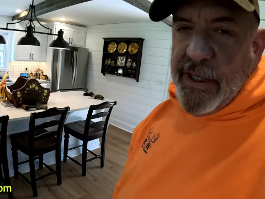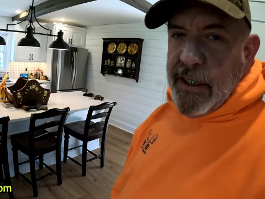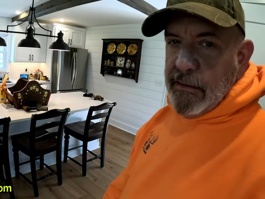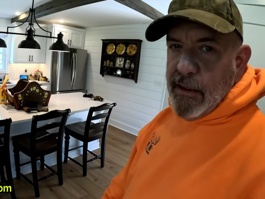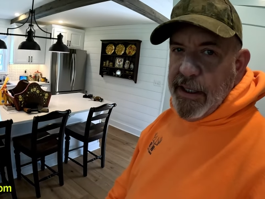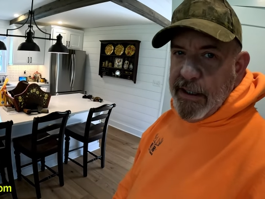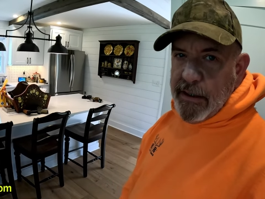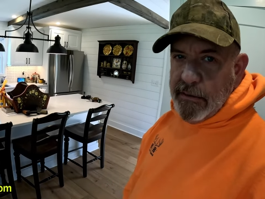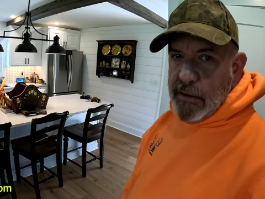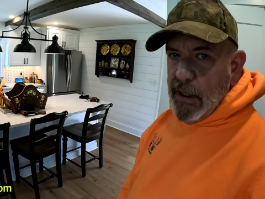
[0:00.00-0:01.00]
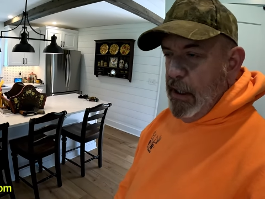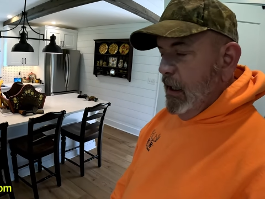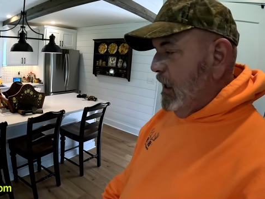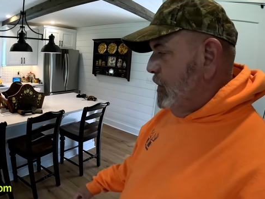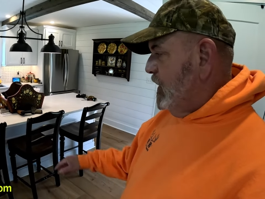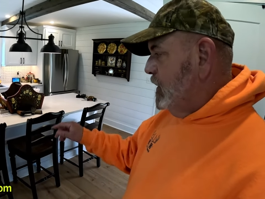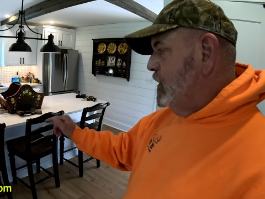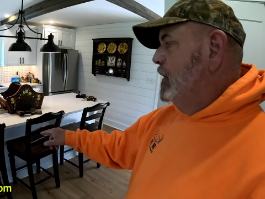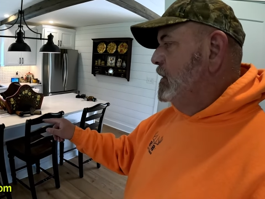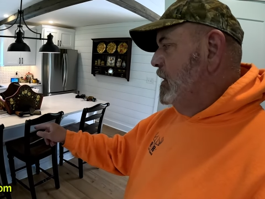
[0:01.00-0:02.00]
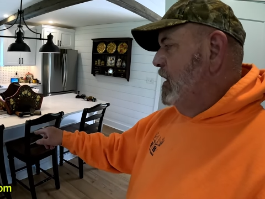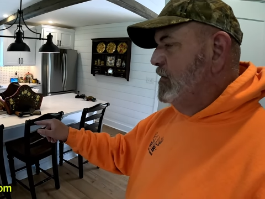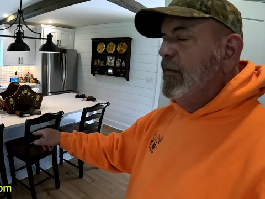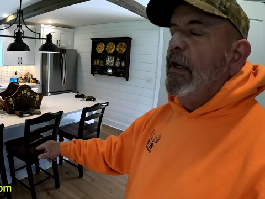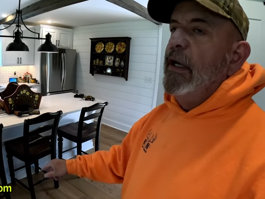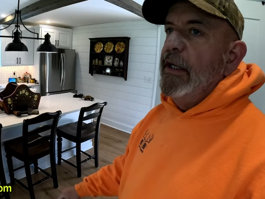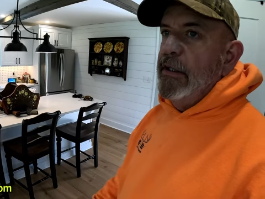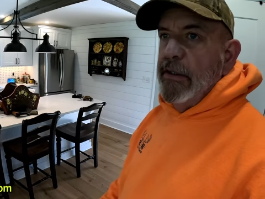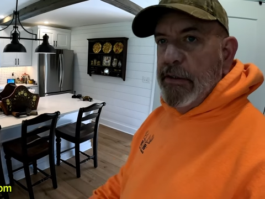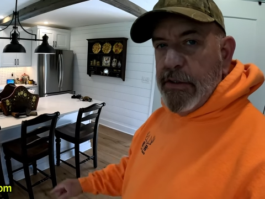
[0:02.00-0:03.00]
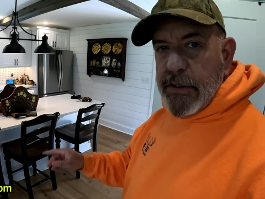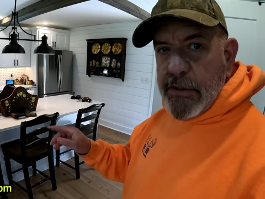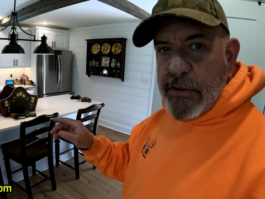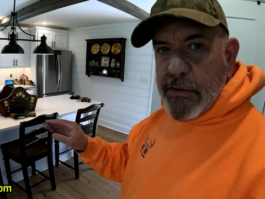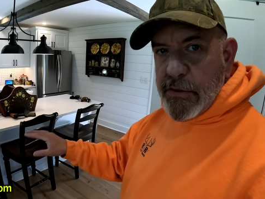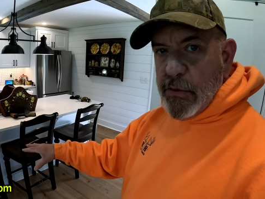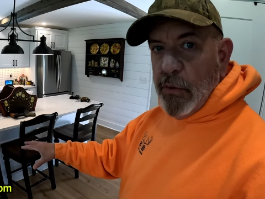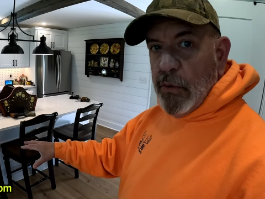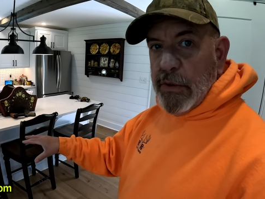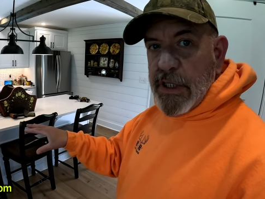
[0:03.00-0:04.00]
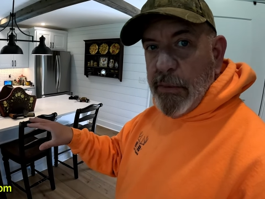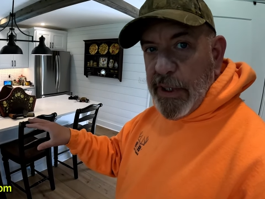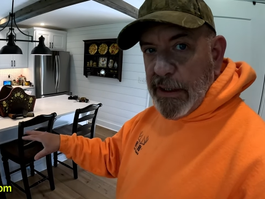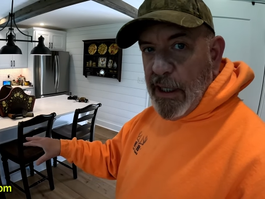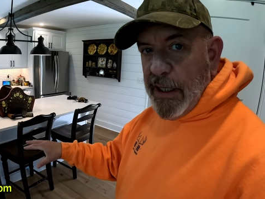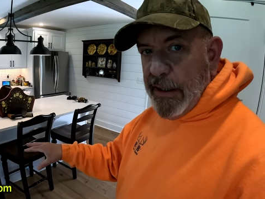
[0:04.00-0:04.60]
a dining set and we put them at our counter. I'll show you here in a second. And then we